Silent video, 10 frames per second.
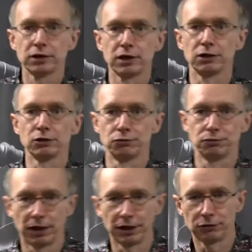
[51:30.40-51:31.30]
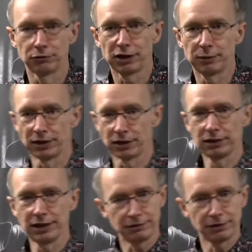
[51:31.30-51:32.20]
I can recommend. I'll
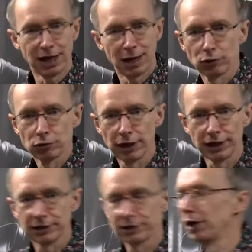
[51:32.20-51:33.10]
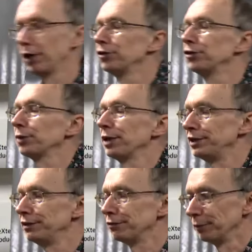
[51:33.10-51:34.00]
leave the camera running at
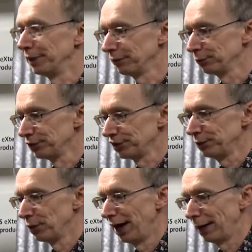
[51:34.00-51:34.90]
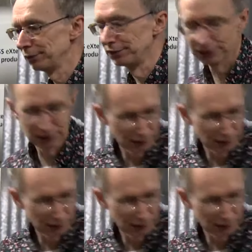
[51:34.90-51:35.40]
120 for a minute, and we'll see what happens.